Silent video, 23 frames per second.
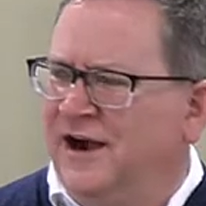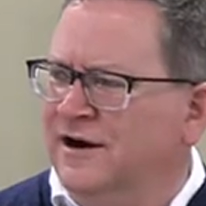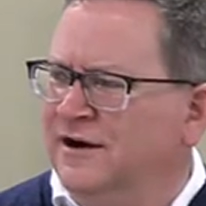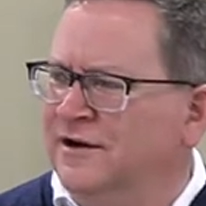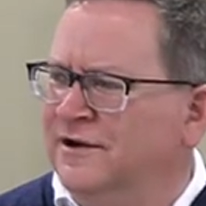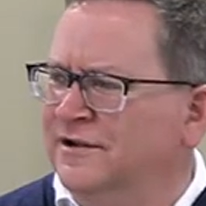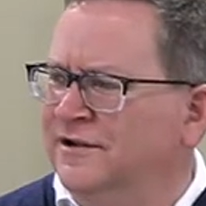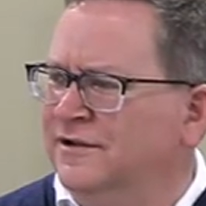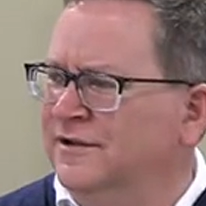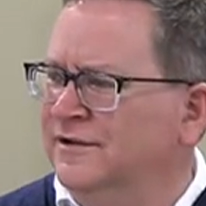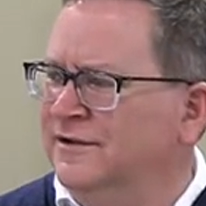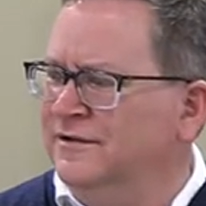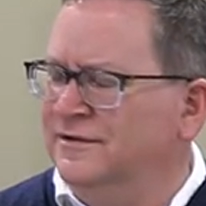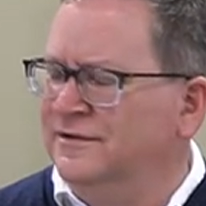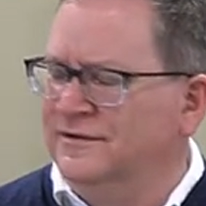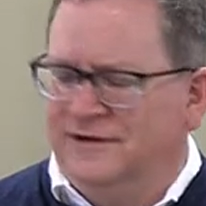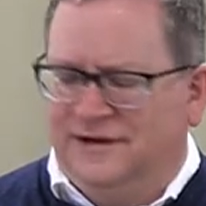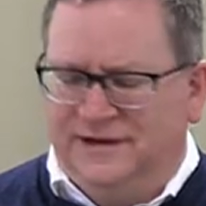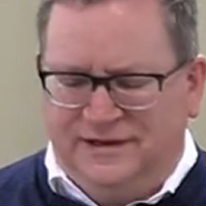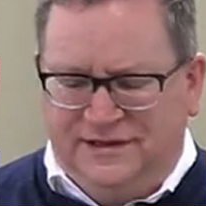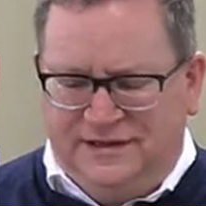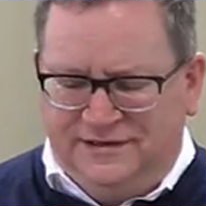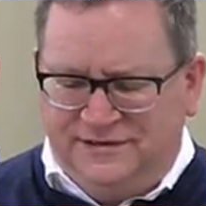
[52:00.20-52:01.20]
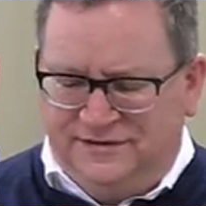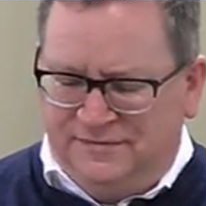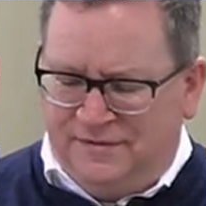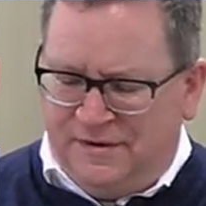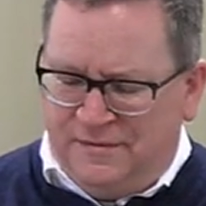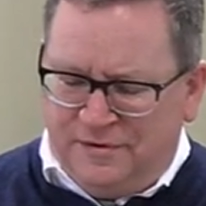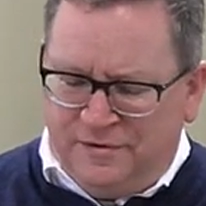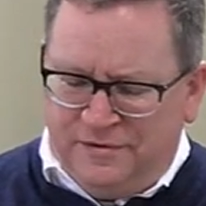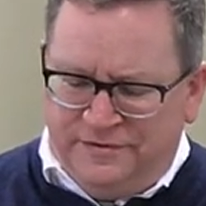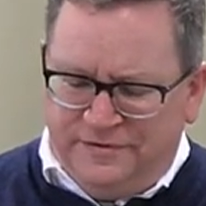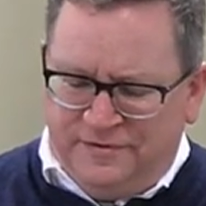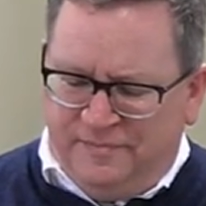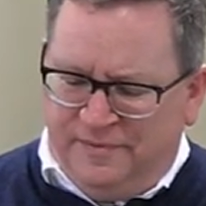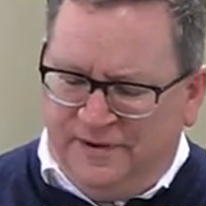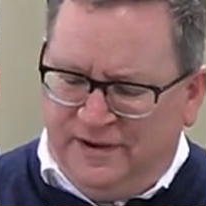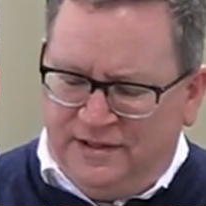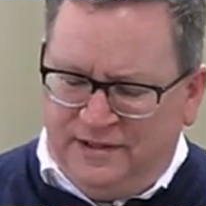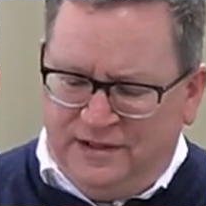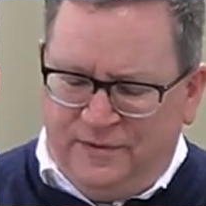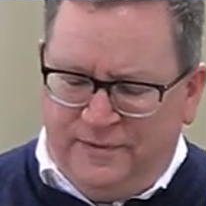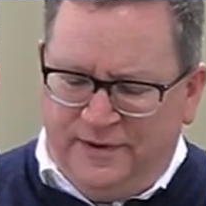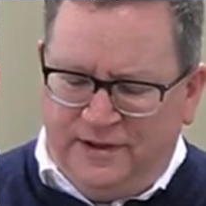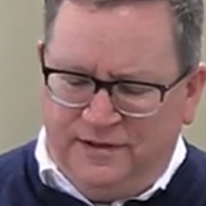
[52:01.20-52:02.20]
hard. Right? That's why we go to the
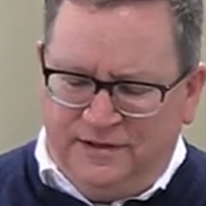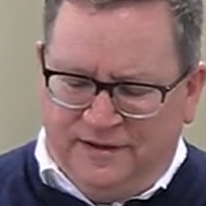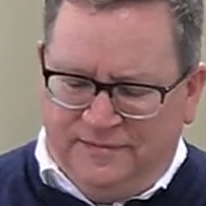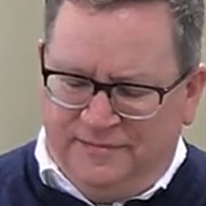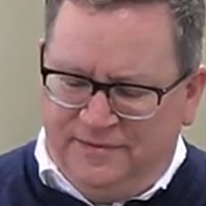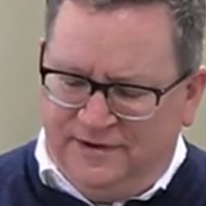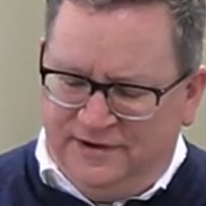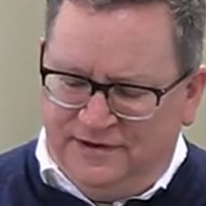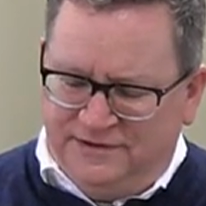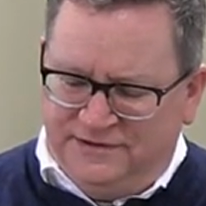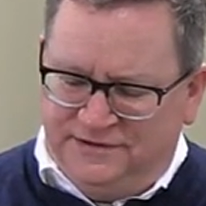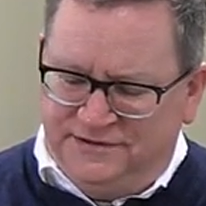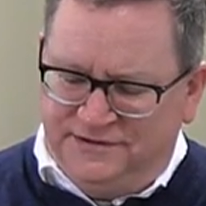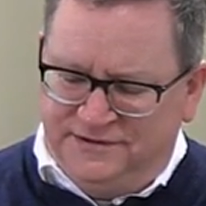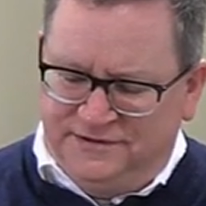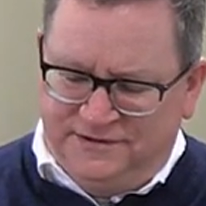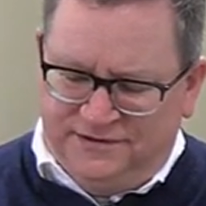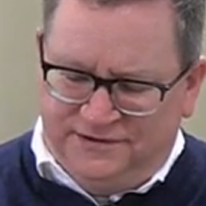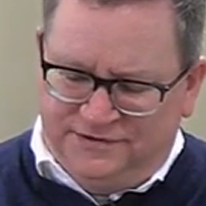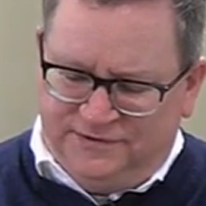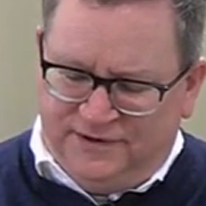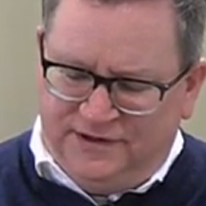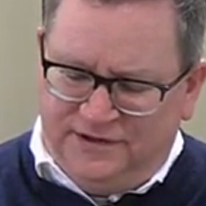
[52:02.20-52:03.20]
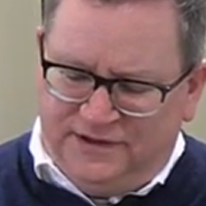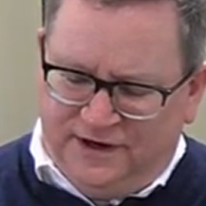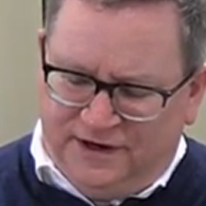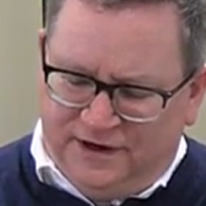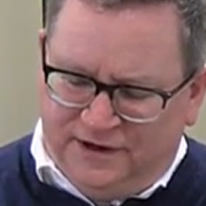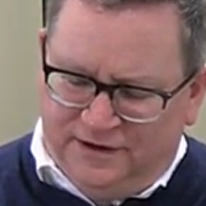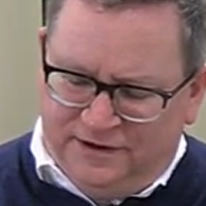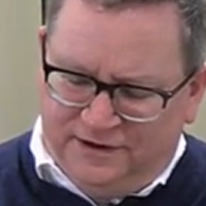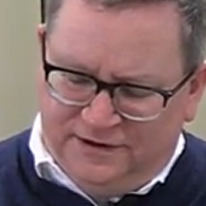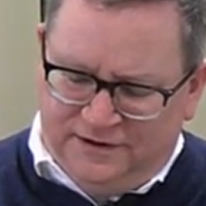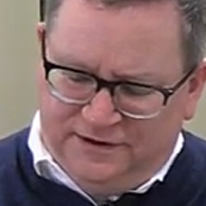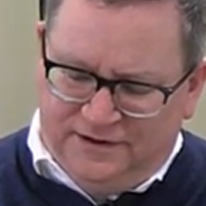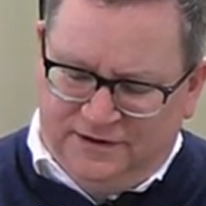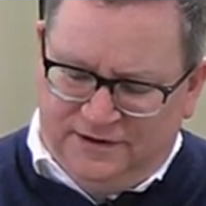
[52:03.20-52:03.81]
Piggly Wiggly, because it's right there.